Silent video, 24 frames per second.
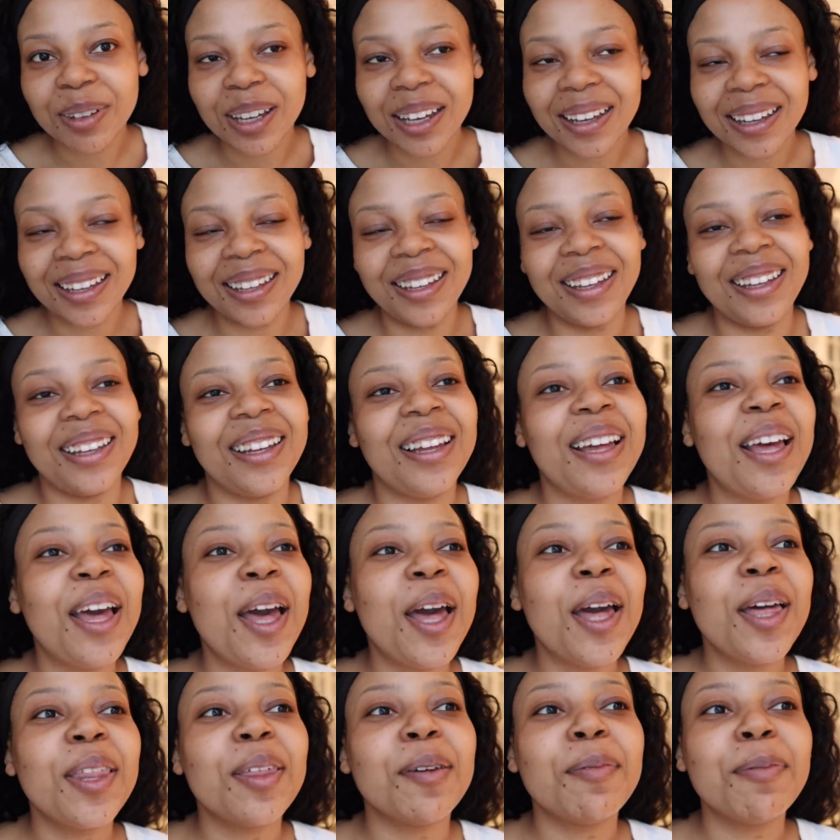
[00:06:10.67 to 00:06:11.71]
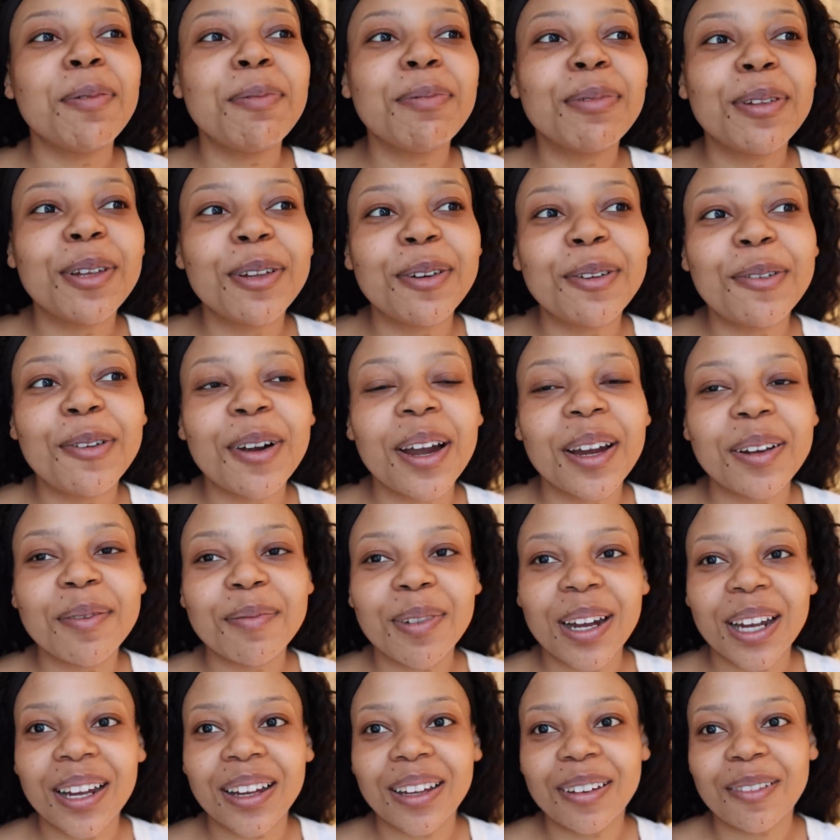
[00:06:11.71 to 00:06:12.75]
the people who were in
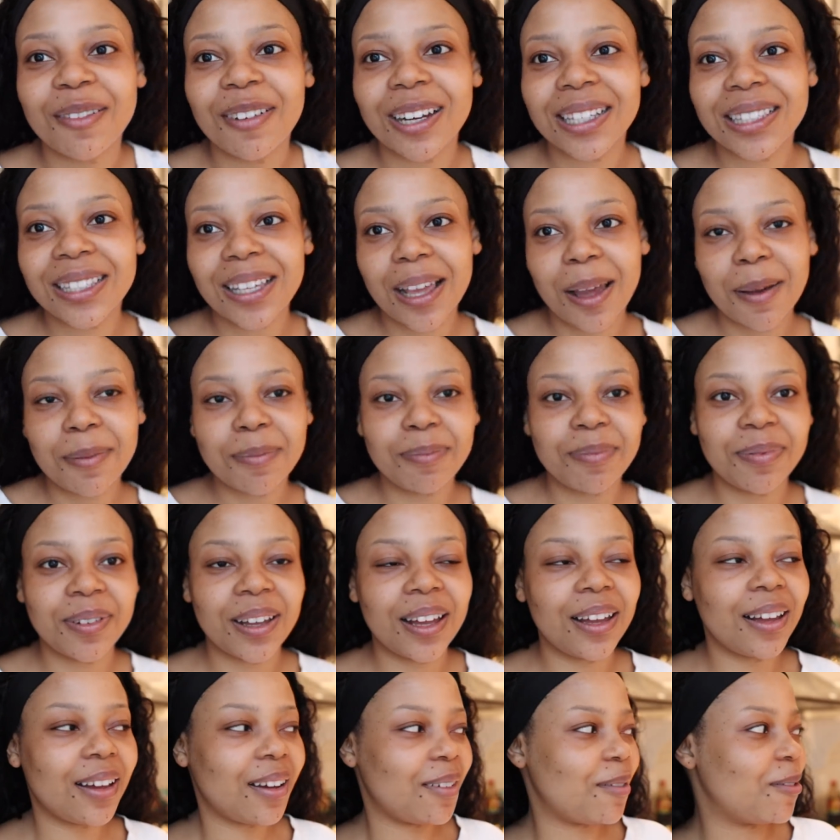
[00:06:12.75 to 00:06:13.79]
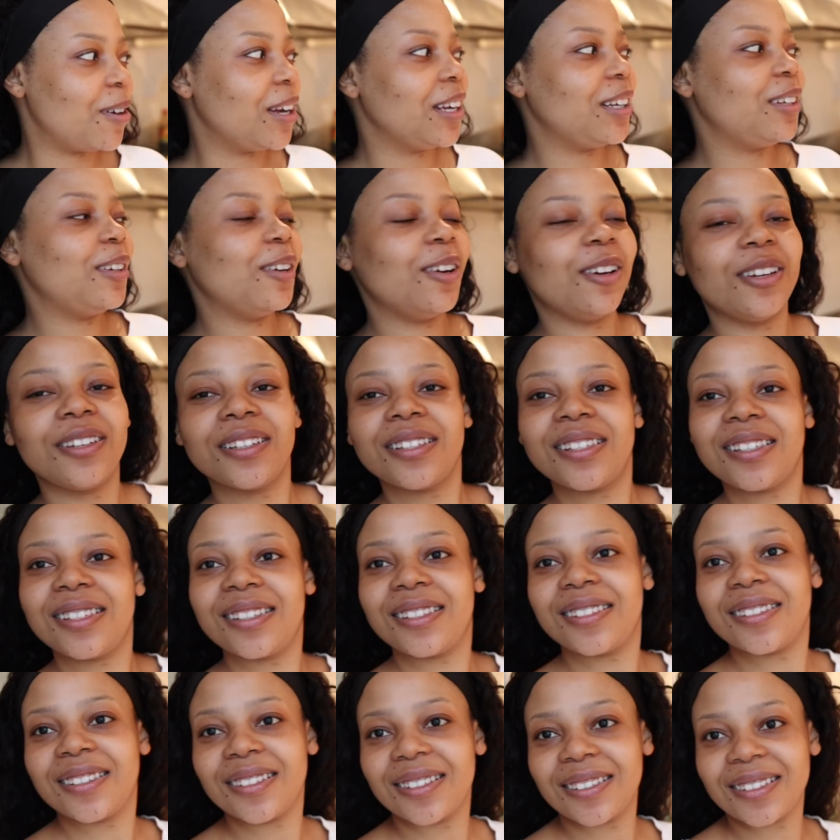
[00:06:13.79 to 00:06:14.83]
my WhatsApp uh, weight
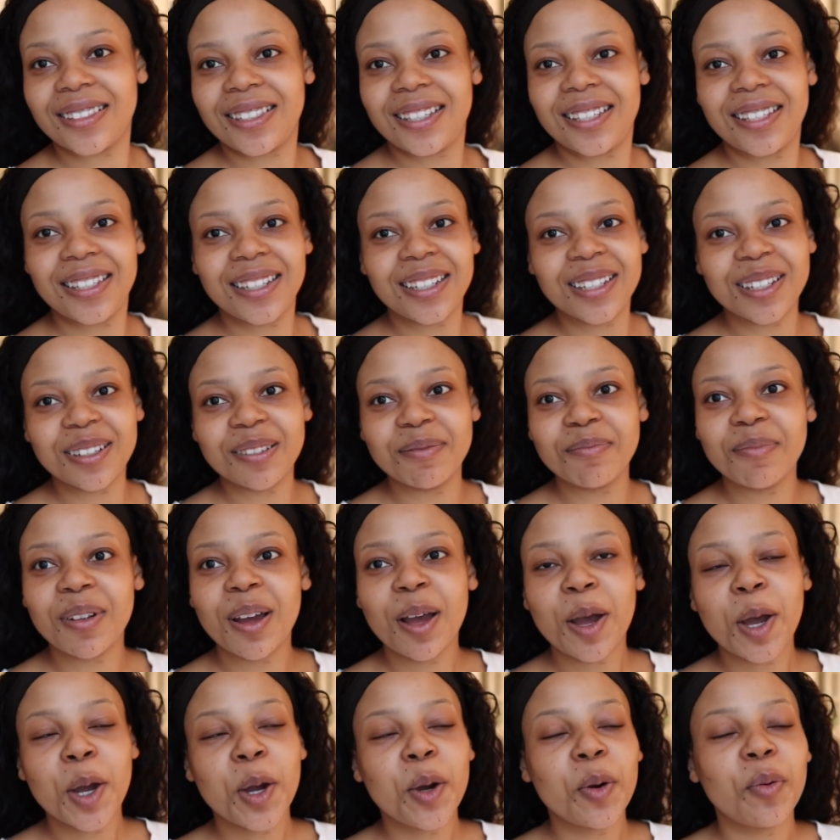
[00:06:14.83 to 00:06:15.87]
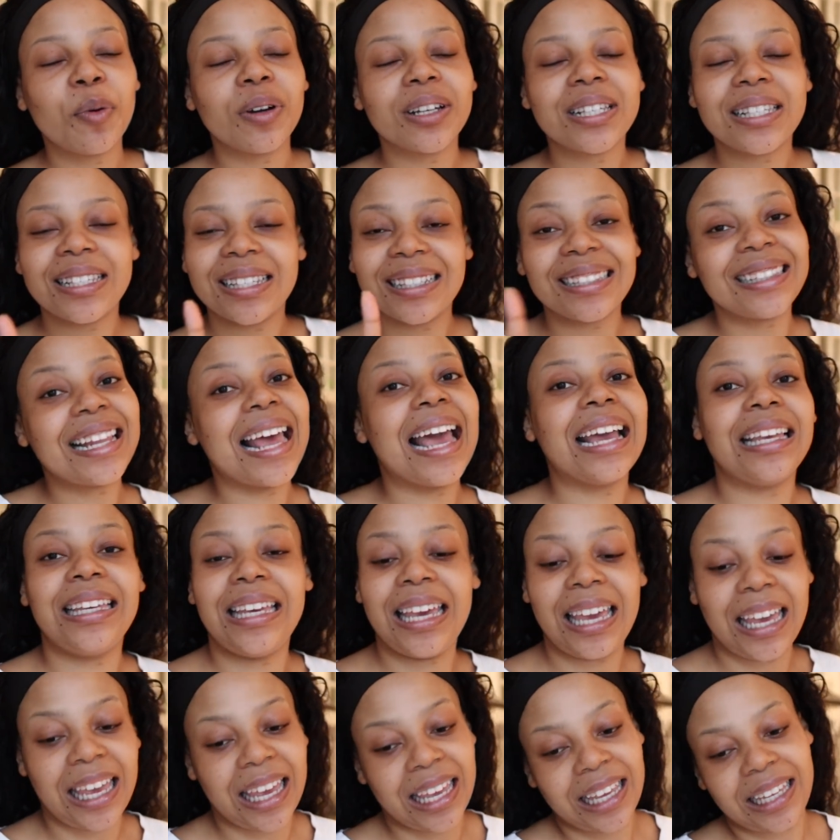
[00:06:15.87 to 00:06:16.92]
loss team was
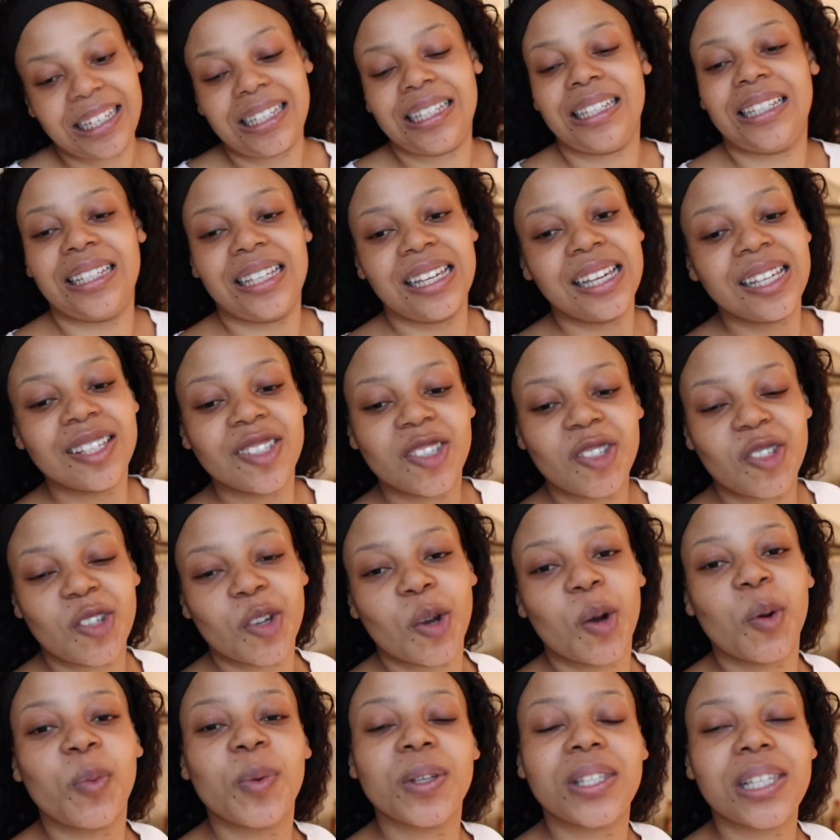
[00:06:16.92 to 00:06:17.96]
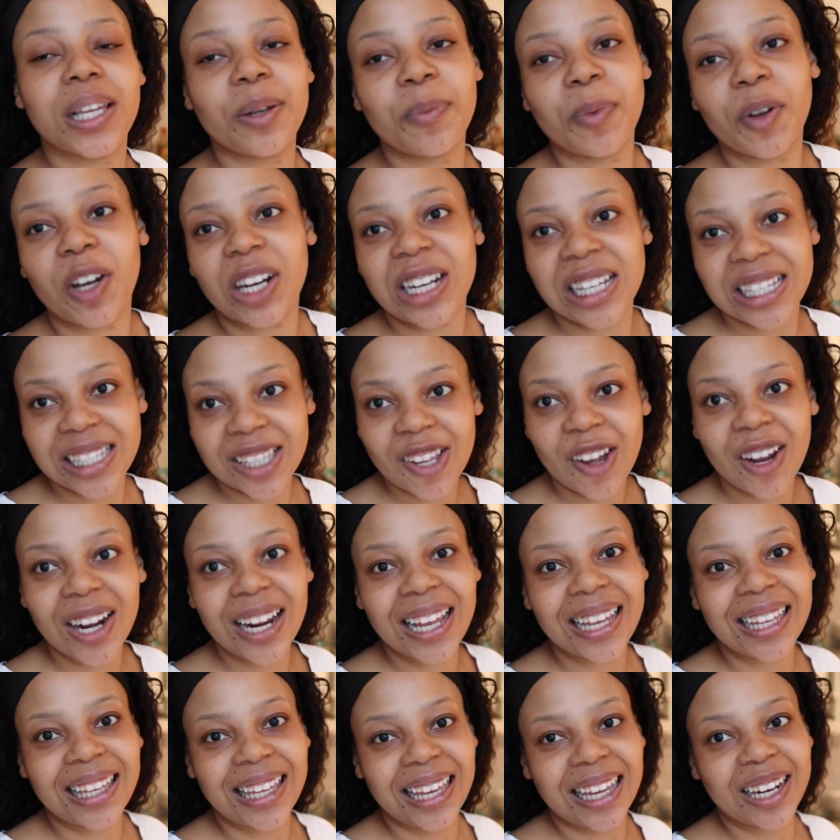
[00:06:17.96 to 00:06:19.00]
slacking. So we said we're gonna
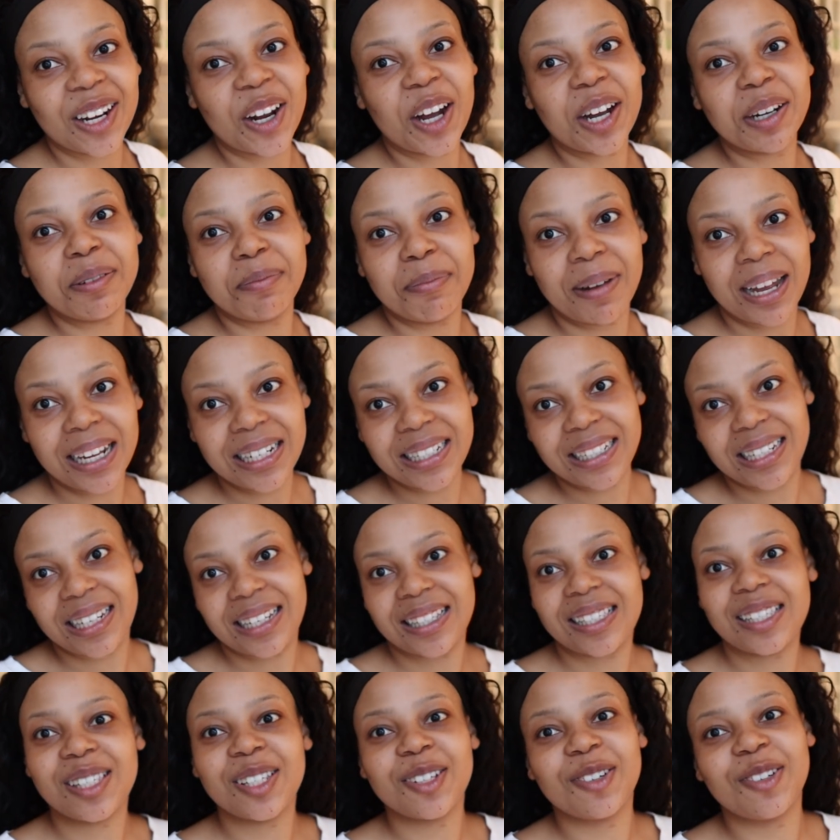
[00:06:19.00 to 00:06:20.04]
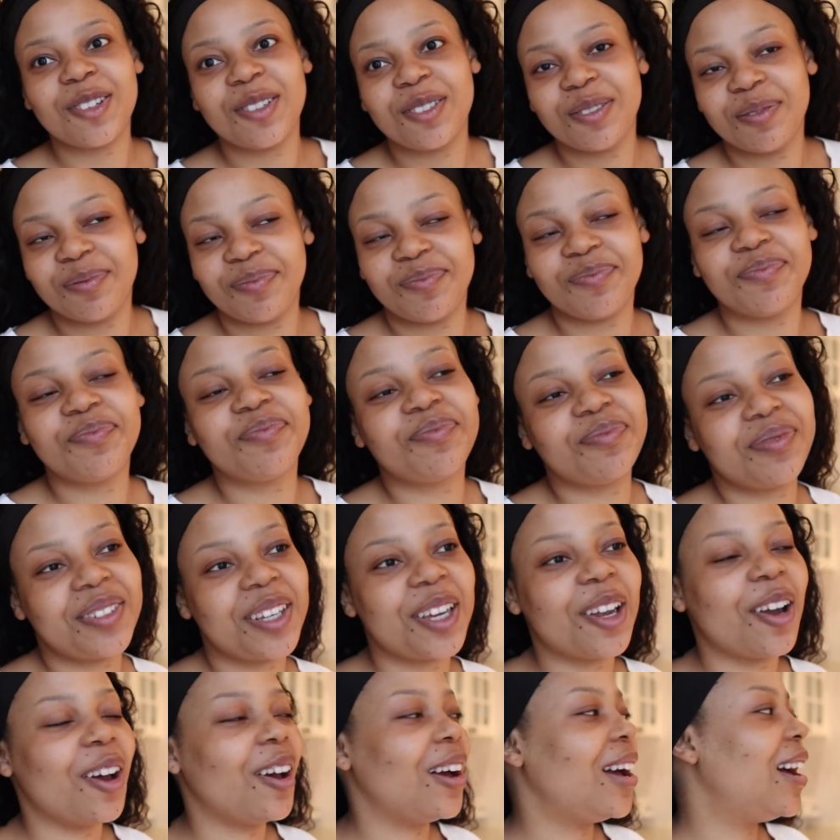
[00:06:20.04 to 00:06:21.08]
start again on Monday. So
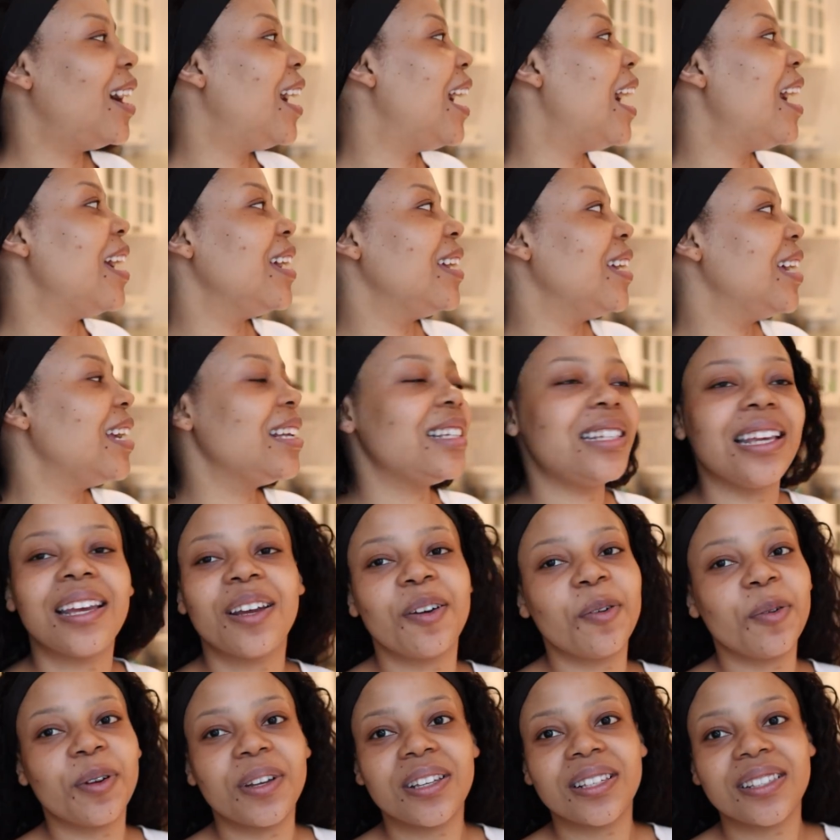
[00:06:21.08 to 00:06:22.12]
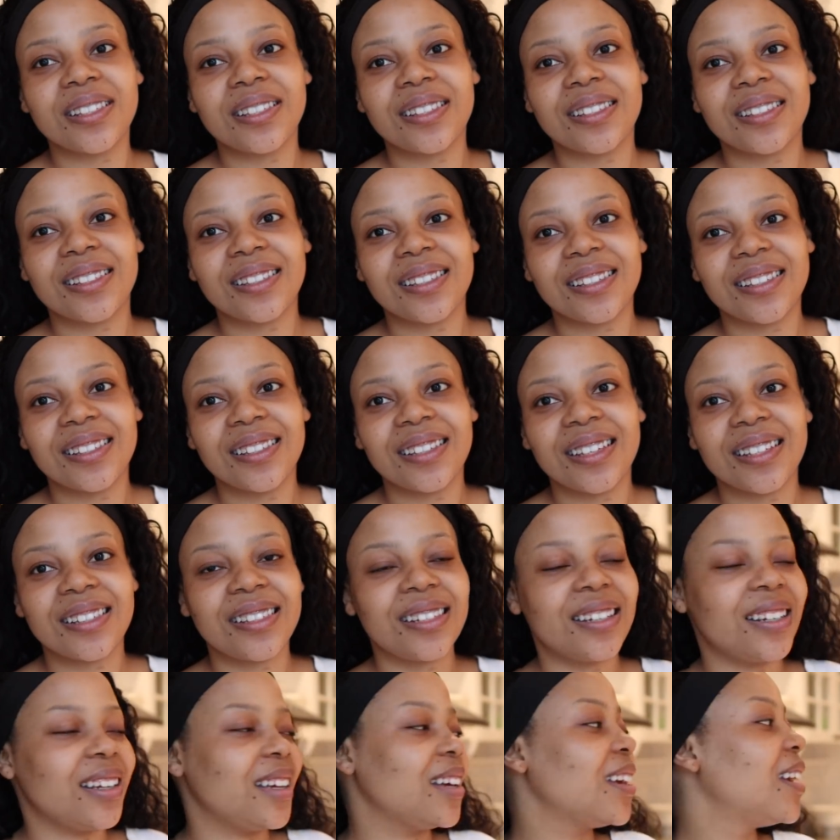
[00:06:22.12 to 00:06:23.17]
yeah, I ate takeaways
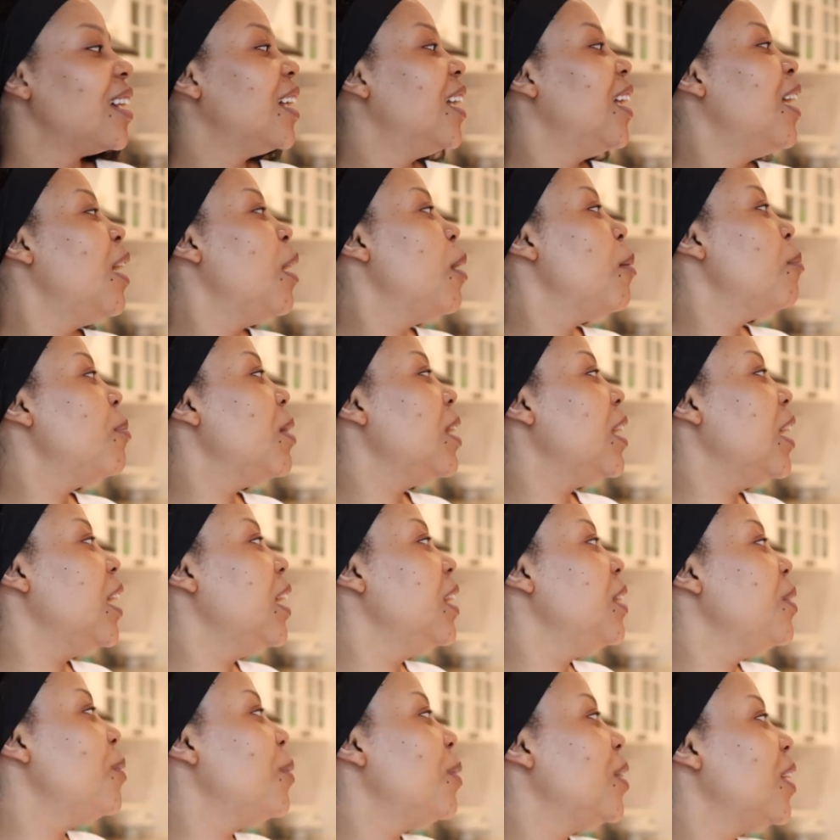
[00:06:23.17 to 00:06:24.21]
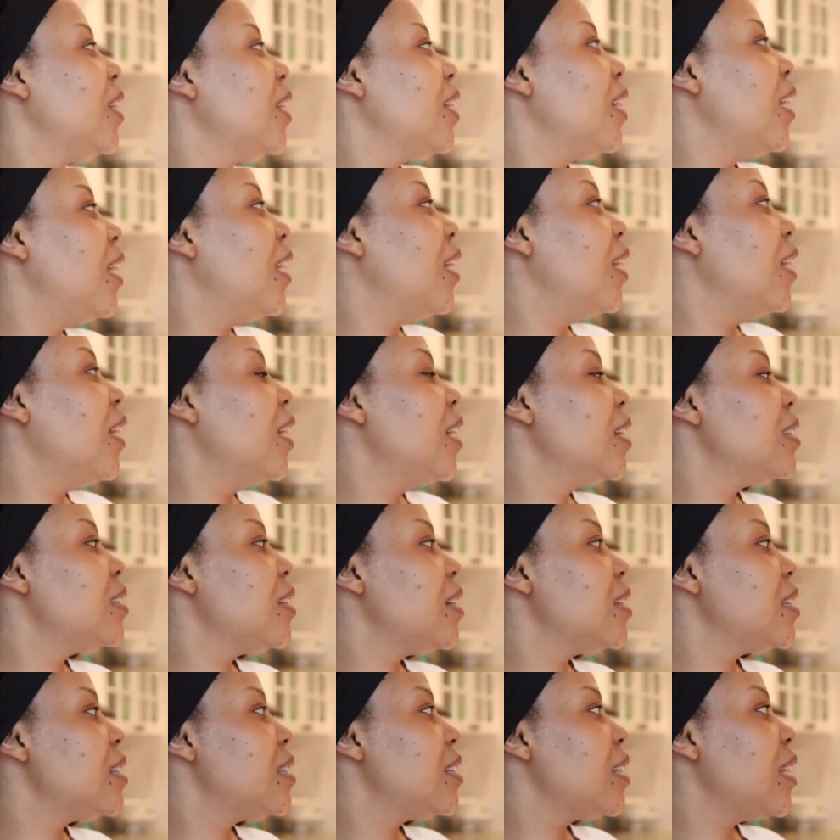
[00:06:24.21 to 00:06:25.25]
yesterday. But anyway, uh, as
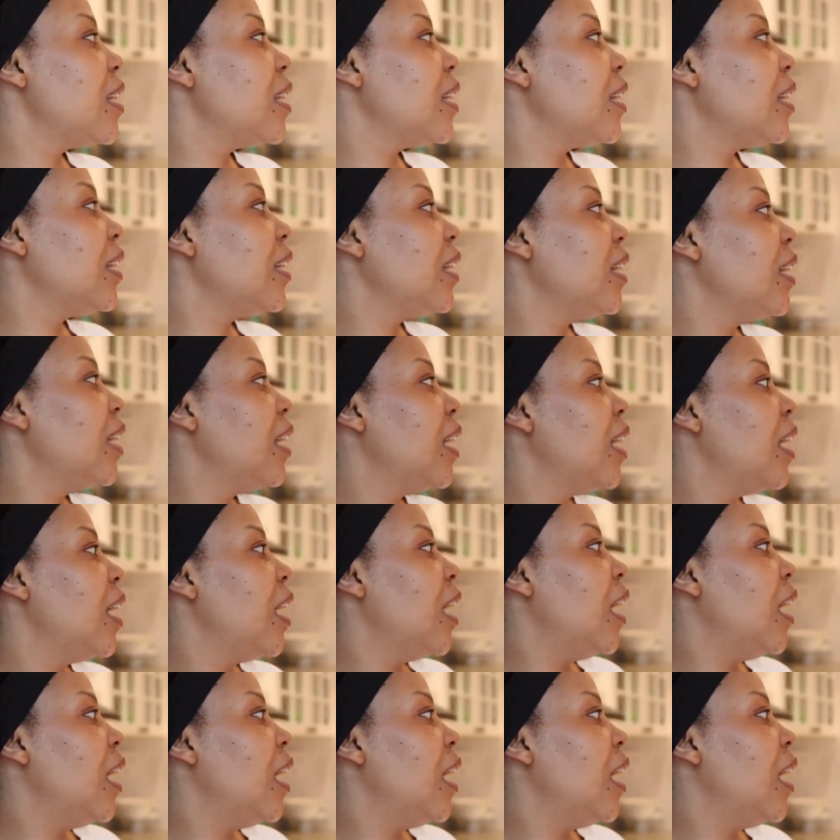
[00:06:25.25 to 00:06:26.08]
I was saying,